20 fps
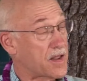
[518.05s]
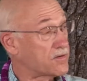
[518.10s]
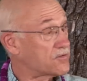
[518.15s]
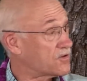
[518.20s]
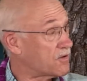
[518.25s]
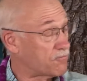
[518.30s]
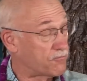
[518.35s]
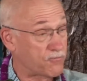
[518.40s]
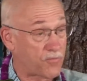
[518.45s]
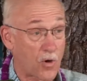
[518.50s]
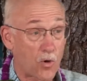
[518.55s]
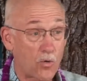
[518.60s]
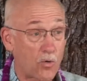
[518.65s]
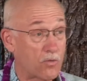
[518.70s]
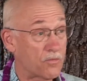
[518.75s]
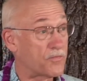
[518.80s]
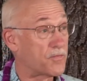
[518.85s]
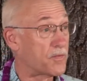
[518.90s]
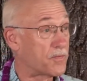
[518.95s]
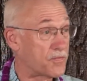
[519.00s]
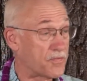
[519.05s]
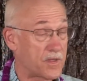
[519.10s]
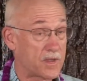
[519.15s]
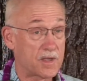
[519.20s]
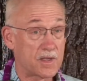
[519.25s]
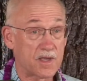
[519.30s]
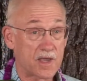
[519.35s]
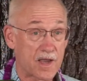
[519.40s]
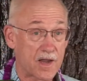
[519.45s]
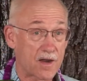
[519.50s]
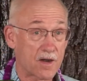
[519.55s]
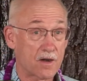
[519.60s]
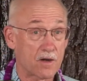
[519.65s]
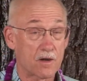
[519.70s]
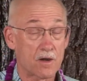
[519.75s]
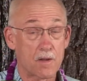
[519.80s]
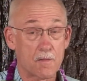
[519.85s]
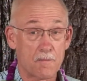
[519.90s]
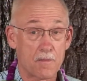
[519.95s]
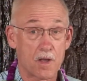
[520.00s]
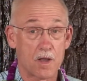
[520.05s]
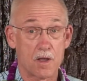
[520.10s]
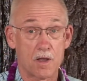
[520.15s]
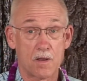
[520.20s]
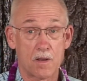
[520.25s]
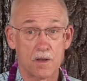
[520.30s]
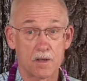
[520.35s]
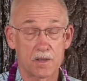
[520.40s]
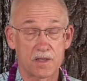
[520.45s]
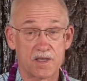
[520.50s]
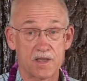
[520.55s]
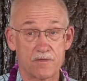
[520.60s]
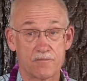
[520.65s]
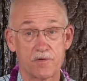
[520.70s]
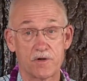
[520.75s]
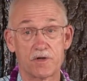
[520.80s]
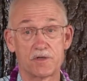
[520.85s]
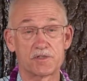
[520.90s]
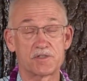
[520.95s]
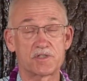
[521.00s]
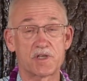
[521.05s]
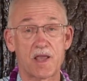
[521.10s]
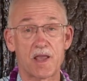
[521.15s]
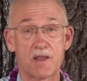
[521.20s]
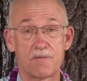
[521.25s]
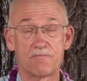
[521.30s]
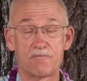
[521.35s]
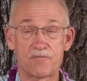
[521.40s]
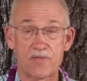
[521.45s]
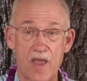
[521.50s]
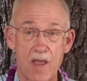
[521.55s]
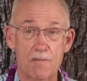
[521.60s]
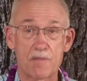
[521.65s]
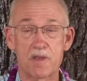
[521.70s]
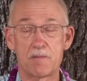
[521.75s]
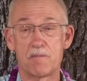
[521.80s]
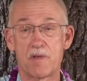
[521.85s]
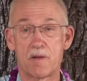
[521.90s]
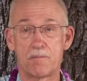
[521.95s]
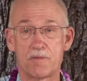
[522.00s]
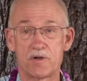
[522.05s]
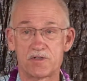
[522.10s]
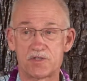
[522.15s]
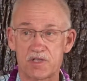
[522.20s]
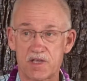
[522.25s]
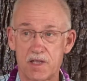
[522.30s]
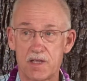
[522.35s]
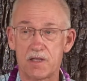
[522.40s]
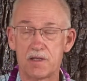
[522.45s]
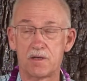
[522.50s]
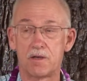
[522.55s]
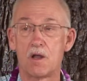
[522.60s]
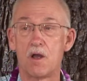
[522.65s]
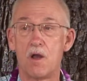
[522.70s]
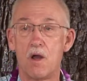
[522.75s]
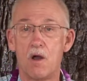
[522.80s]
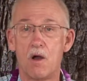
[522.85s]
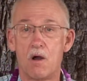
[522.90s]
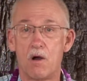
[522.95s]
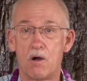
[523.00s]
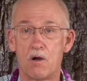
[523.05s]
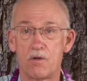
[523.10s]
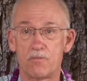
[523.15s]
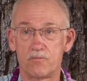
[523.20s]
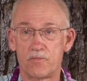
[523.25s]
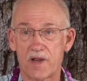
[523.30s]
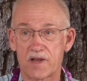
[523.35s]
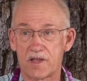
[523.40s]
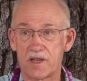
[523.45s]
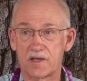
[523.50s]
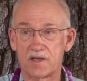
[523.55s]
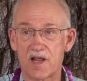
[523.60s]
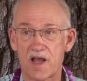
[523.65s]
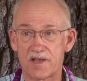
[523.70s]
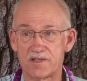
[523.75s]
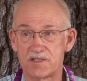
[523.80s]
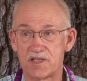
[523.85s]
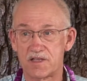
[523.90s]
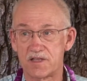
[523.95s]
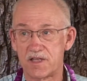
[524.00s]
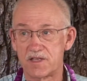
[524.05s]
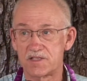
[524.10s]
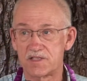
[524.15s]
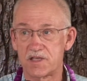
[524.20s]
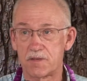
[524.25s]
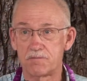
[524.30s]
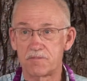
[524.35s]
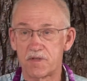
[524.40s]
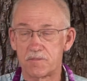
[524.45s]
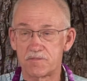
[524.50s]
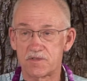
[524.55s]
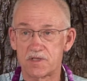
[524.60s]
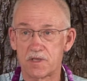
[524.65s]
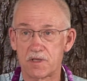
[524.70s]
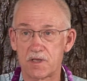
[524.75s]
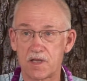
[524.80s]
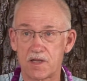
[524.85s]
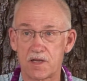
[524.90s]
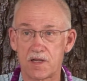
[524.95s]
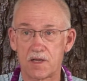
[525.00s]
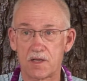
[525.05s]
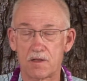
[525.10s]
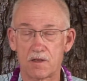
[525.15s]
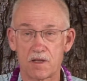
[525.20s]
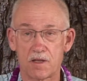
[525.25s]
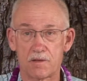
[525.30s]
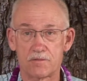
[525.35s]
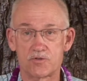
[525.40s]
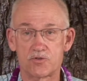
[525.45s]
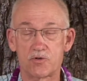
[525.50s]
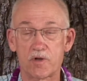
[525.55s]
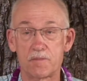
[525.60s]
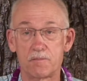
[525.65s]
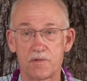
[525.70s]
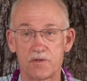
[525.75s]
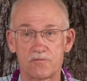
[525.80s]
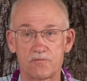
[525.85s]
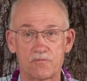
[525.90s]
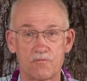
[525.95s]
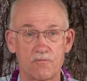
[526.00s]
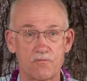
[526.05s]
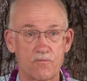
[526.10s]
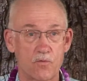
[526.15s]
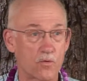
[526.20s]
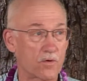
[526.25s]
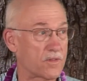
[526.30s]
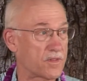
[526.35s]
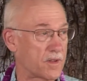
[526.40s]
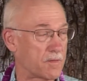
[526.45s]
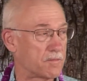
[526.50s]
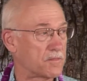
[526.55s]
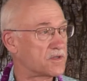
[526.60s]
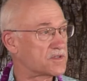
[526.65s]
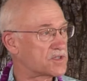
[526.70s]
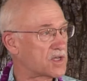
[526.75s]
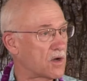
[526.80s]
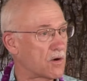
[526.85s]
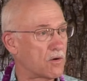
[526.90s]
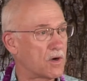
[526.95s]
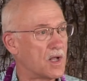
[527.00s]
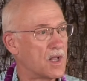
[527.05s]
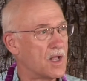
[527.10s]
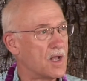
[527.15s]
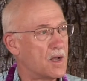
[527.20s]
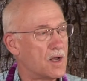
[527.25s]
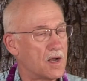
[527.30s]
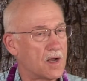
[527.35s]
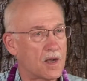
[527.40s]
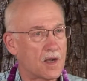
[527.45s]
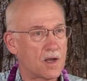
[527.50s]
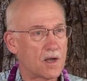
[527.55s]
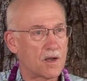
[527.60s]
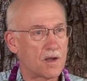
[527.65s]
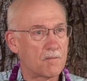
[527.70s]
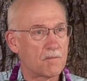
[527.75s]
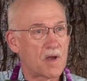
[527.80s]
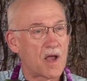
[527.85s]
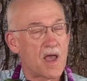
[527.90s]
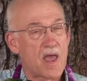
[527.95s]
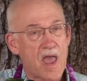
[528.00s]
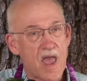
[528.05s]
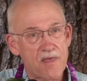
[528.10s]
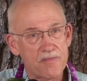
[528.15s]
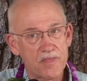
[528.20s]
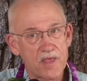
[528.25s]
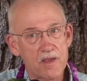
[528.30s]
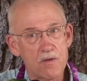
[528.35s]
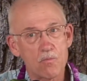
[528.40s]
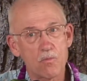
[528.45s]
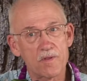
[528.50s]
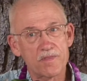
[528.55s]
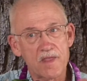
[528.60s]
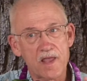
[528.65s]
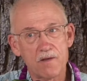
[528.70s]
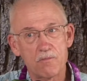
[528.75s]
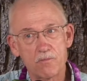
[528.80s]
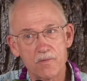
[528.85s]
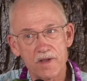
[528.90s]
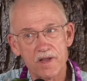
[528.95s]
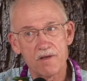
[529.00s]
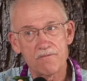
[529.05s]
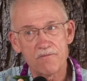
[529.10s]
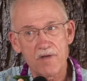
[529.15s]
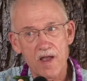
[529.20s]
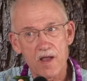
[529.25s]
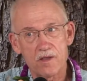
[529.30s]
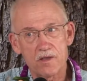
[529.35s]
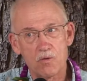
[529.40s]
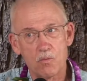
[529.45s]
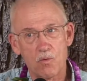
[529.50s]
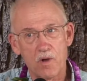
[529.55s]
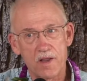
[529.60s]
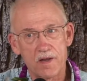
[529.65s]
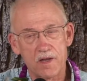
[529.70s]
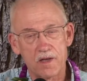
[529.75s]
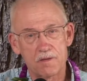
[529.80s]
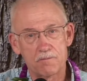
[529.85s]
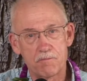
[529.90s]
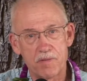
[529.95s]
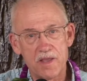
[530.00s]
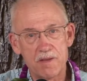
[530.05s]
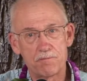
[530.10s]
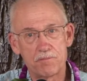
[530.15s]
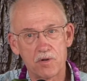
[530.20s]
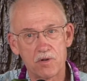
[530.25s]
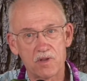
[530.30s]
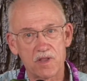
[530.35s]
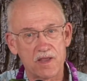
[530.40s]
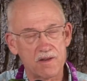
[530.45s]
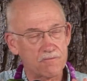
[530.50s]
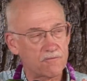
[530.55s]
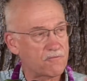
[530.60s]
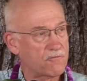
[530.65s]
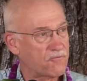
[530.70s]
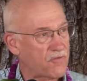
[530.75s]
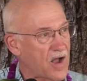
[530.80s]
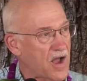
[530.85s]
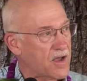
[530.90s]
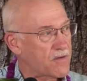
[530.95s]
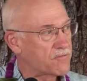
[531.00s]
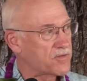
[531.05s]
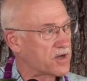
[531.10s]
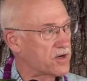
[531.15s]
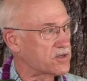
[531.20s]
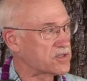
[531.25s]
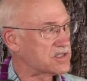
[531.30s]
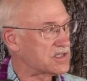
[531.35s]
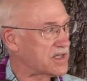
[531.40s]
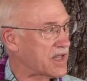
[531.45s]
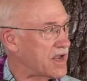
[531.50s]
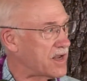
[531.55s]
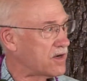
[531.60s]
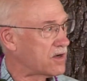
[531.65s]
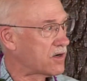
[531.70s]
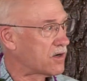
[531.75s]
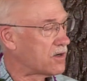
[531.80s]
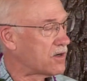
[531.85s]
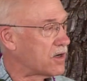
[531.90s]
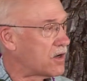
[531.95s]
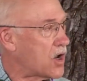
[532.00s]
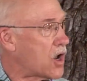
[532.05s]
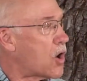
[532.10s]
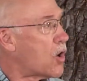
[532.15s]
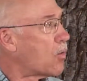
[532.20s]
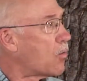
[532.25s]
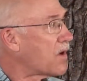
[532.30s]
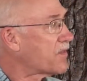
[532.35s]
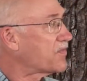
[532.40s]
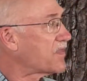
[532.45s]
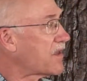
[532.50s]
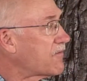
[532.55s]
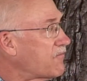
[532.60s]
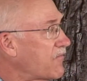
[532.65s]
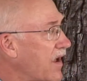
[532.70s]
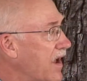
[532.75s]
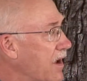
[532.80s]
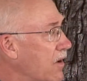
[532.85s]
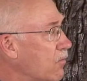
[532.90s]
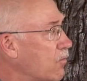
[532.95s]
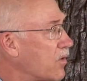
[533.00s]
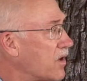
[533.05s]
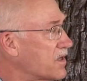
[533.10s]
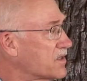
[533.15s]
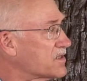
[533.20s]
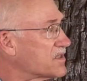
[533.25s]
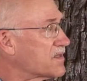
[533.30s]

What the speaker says: fold the caregivers and family members in on recognizing these symptoms and getting treatment for them. So. And then when they reevaluated people 5 years later, what they found was